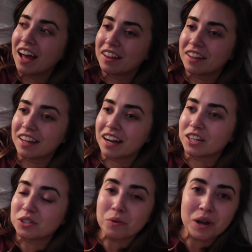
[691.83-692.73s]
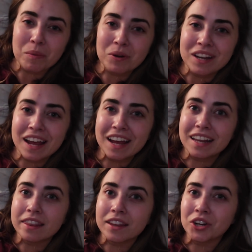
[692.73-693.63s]
and then I just woke up one day
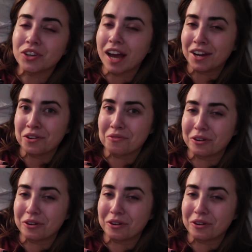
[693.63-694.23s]
and literally had no